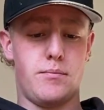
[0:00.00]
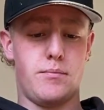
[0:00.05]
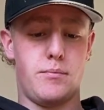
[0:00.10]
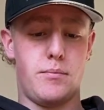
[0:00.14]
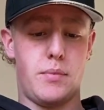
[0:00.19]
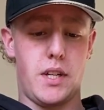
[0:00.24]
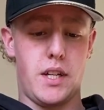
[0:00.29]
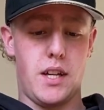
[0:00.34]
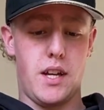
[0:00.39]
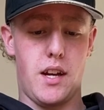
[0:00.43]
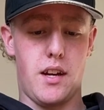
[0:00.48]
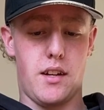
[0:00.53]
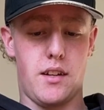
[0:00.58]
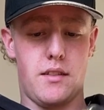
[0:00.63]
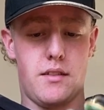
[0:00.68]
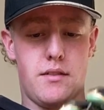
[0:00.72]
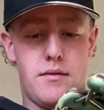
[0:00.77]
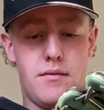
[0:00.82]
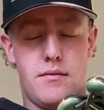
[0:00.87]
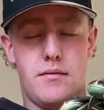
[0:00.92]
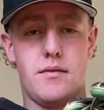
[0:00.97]
But yeah,
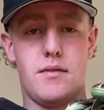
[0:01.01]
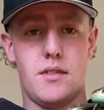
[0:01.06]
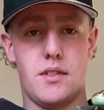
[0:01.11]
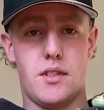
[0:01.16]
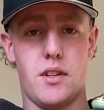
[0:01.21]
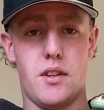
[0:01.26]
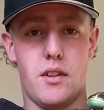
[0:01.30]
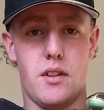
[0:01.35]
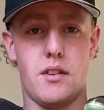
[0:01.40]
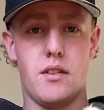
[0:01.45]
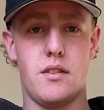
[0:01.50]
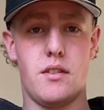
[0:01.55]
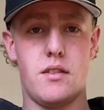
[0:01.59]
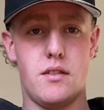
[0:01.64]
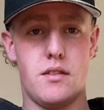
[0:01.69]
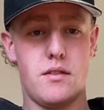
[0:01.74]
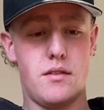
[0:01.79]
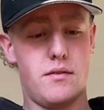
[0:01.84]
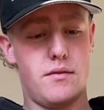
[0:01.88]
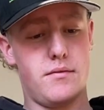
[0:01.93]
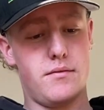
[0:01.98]
so
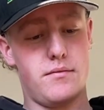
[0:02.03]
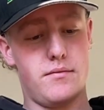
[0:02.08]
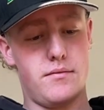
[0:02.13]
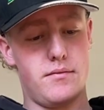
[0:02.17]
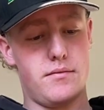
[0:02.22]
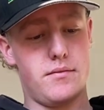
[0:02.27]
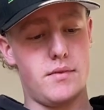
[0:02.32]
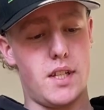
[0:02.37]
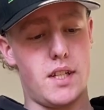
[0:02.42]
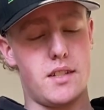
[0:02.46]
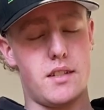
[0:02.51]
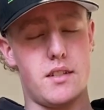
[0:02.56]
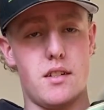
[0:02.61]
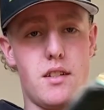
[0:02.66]
that's